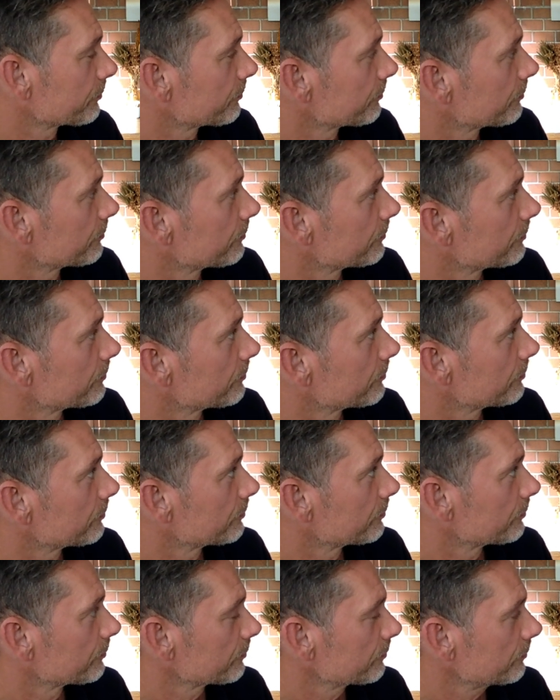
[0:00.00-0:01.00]

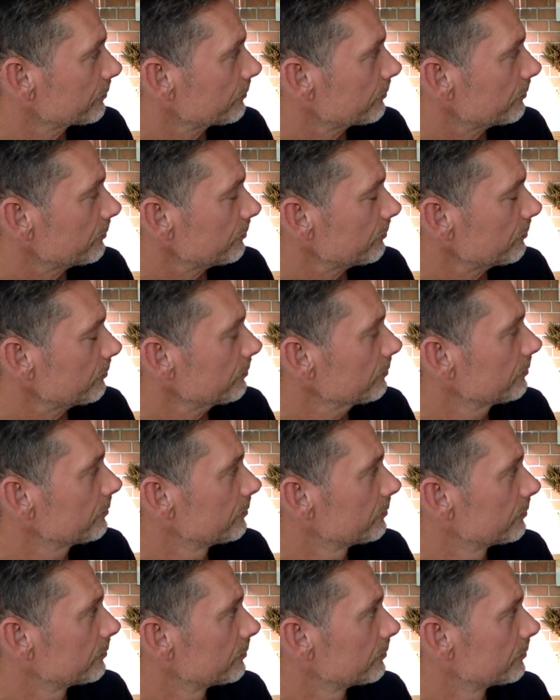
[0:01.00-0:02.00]

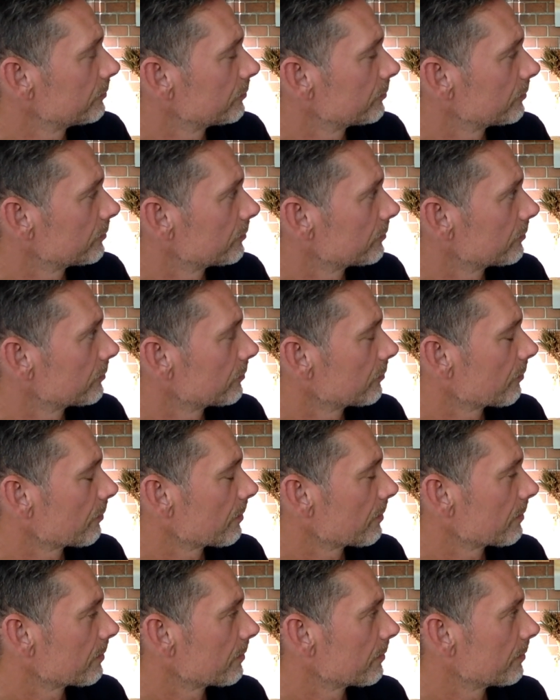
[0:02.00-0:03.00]

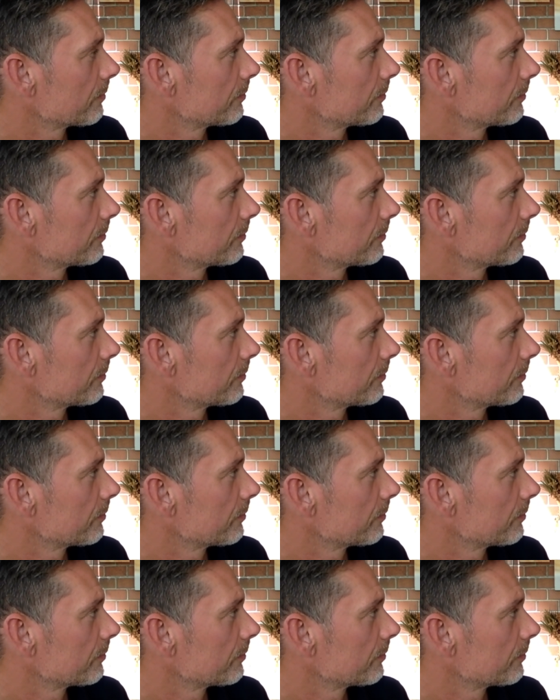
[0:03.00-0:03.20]
The person shown says nothing.